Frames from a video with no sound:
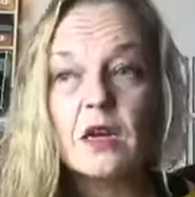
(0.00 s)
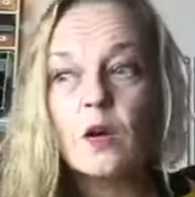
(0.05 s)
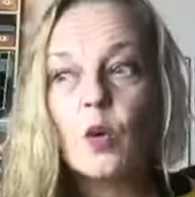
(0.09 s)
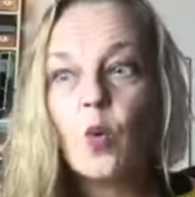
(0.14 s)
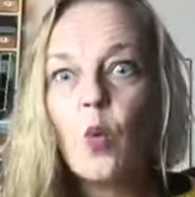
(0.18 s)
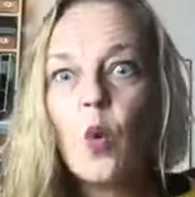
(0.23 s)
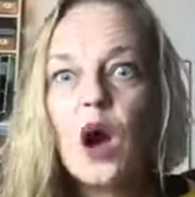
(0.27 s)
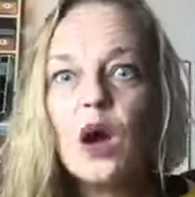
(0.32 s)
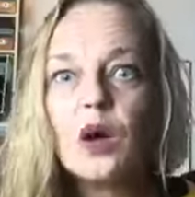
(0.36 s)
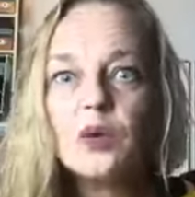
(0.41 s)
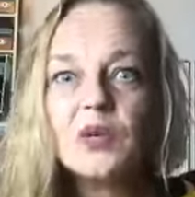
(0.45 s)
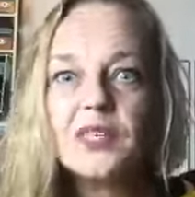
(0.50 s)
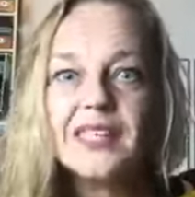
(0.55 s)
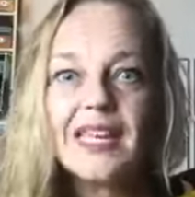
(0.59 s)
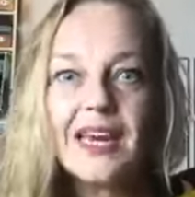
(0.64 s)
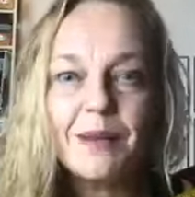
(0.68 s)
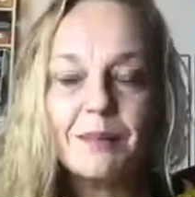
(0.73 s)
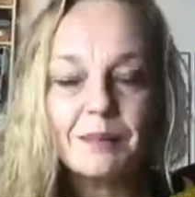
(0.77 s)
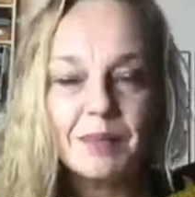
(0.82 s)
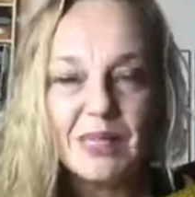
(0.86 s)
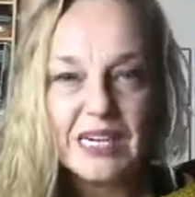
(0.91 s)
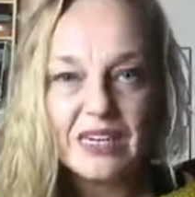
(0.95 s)
What would
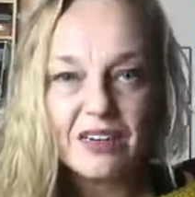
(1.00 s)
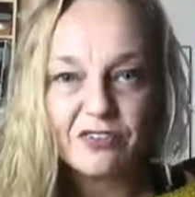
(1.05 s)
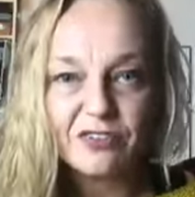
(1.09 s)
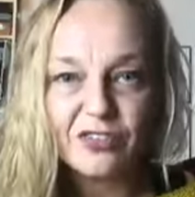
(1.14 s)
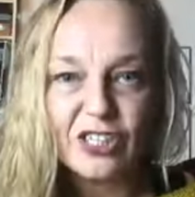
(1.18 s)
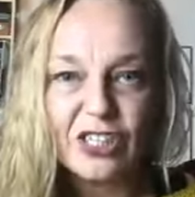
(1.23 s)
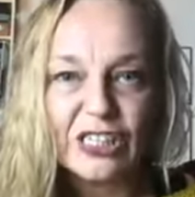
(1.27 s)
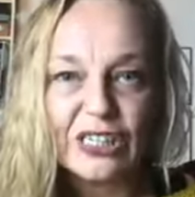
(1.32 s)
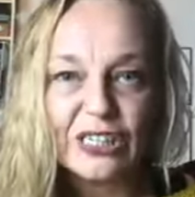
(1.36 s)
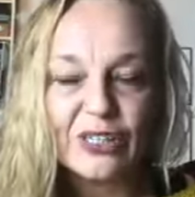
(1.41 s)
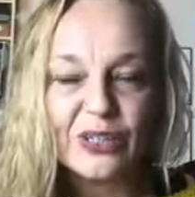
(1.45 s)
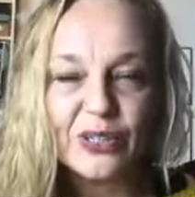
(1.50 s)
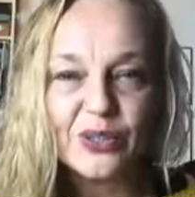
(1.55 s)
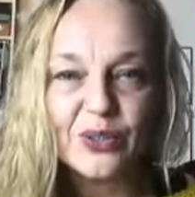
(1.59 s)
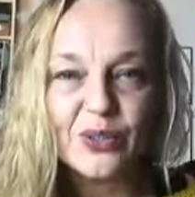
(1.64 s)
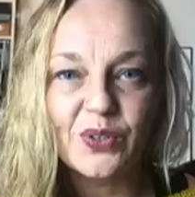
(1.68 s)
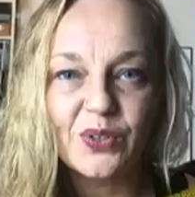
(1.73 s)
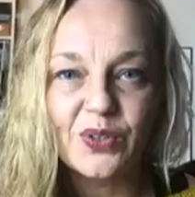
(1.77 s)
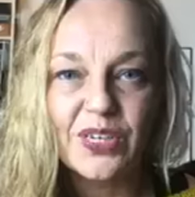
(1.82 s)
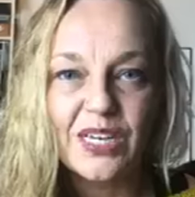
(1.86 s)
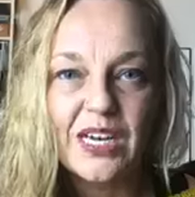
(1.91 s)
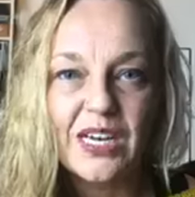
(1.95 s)
that be for you?
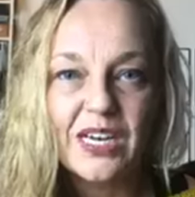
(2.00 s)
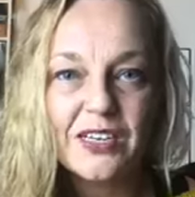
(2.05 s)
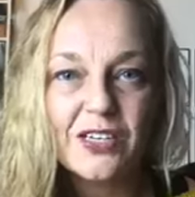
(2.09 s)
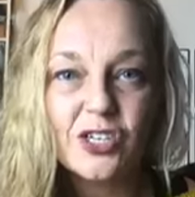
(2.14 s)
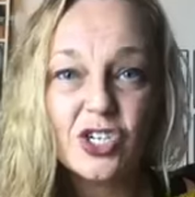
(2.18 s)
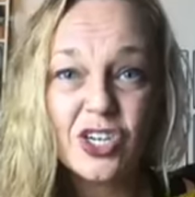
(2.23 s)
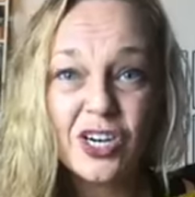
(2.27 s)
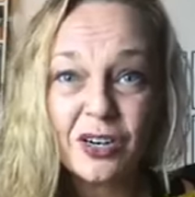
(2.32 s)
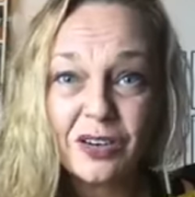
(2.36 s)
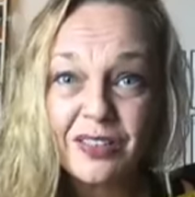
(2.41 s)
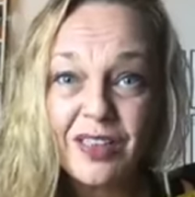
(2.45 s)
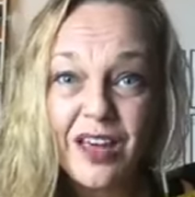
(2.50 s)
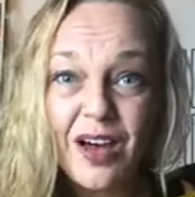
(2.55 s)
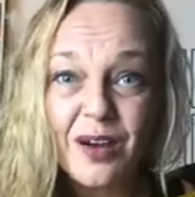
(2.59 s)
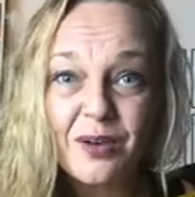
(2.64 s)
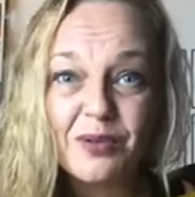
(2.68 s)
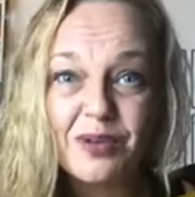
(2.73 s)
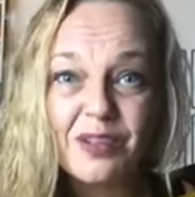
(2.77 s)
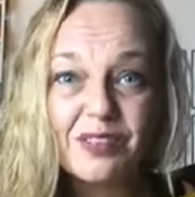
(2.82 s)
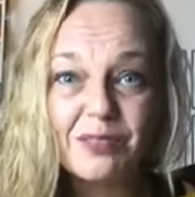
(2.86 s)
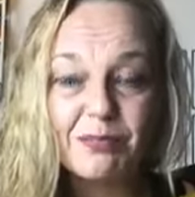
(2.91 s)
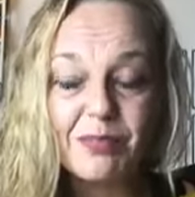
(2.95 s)
Share that
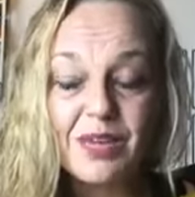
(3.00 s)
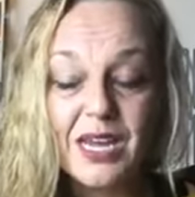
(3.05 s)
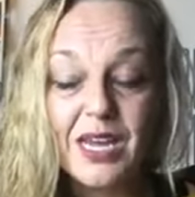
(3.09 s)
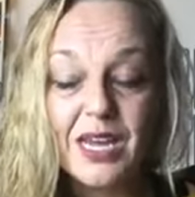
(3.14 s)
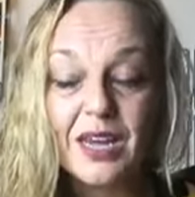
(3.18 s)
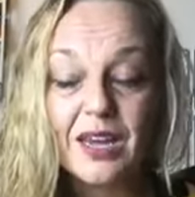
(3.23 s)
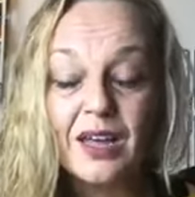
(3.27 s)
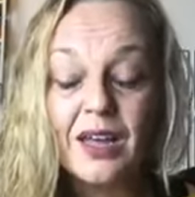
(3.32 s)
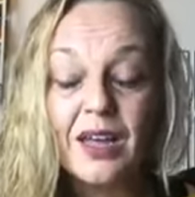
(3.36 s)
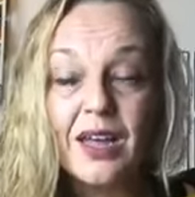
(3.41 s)
with me.